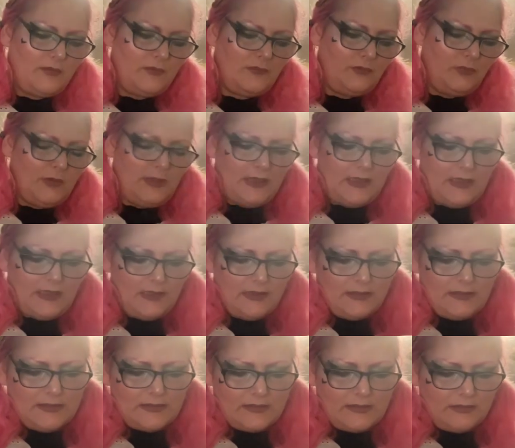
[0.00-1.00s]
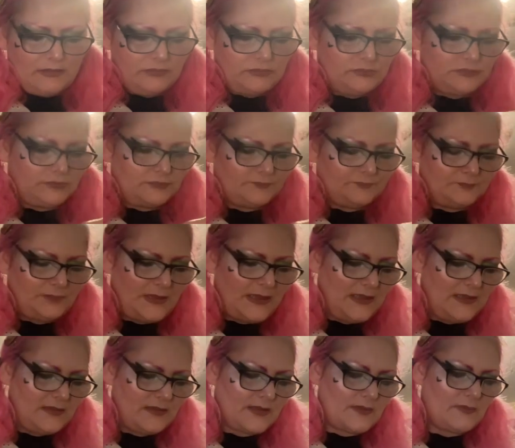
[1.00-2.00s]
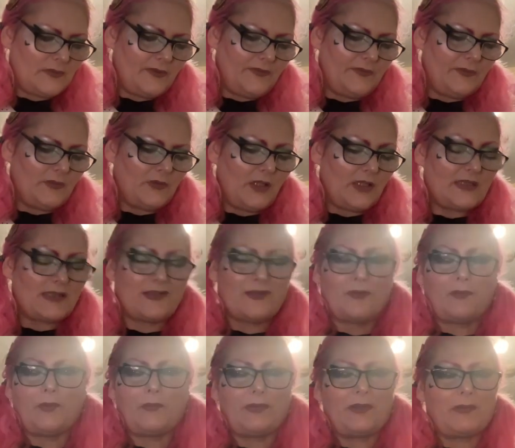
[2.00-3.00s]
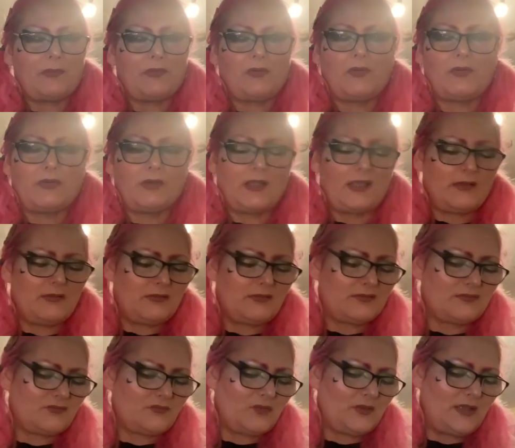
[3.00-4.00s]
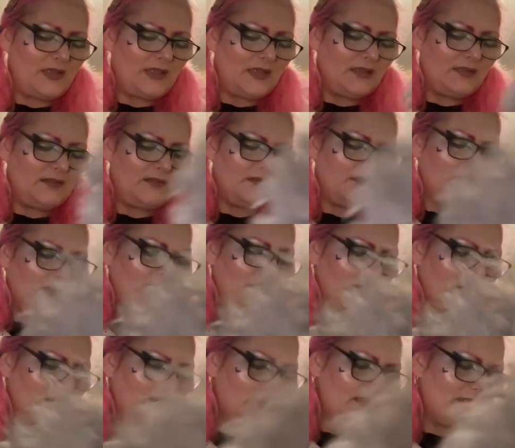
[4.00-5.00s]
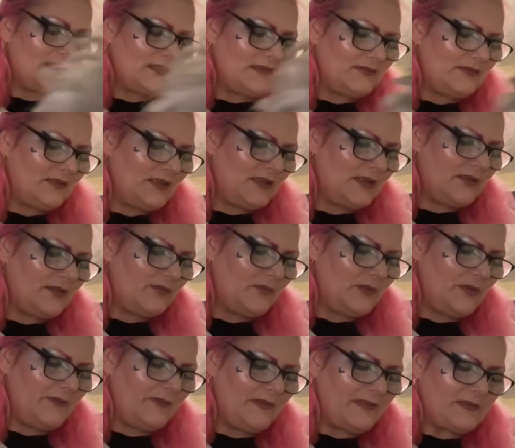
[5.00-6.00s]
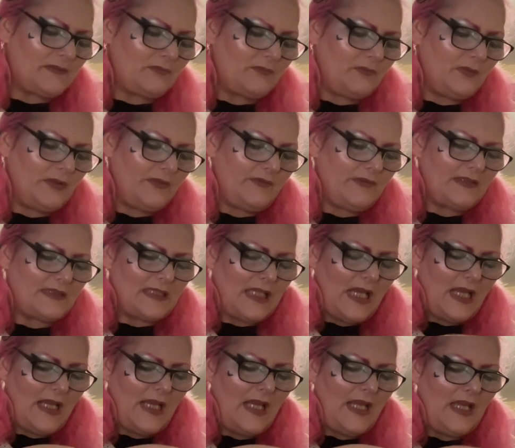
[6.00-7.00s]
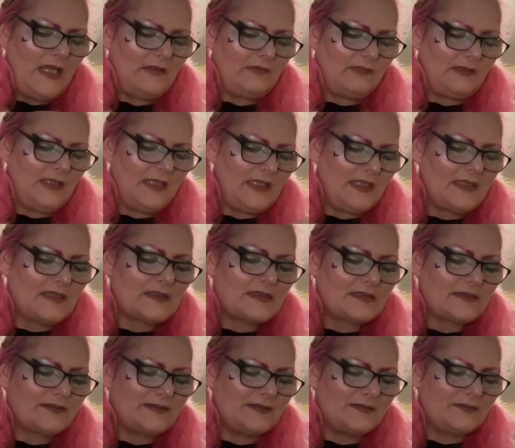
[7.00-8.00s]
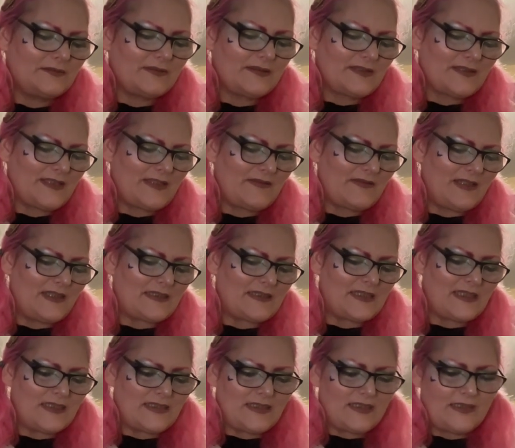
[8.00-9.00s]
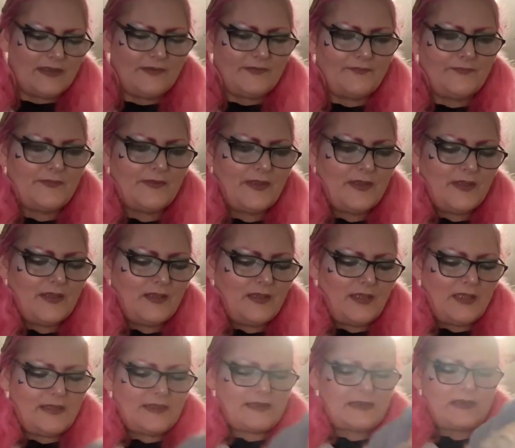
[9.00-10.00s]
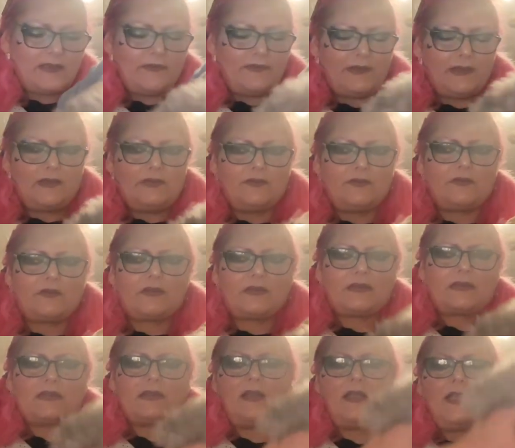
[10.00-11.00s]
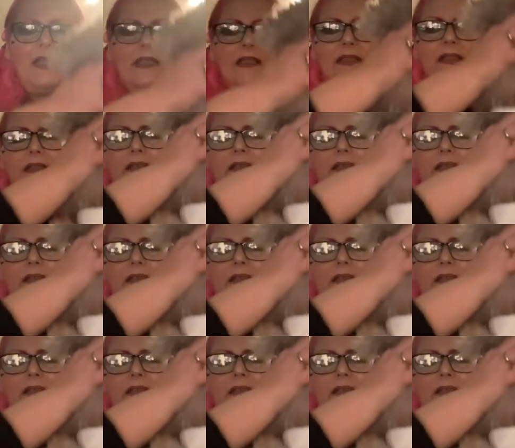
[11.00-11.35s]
willy is, or penis, whatever you want. I don't know what people call it on willy. Is it, you know, where his outlet is, that's easier. And so it looks like